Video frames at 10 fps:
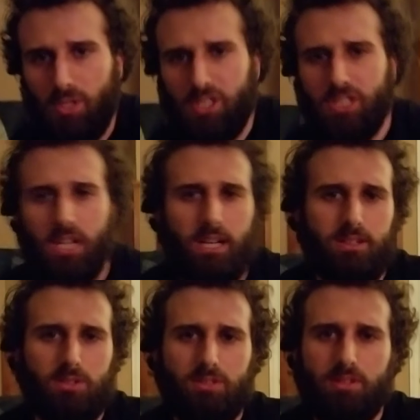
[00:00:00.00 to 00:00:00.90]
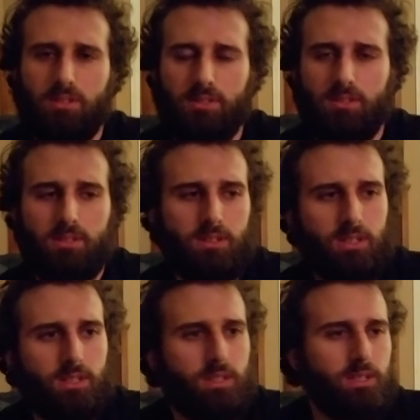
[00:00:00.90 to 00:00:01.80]
a child
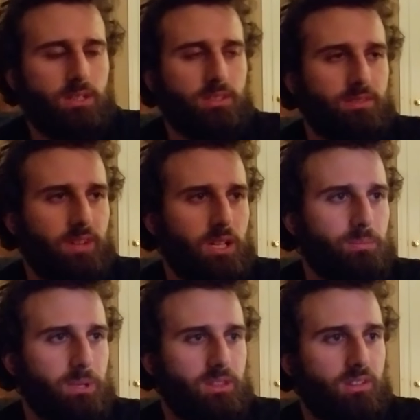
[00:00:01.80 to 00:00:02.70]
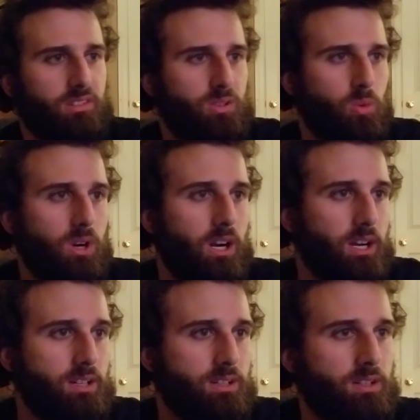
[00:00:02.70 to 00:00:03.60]
developing, the squat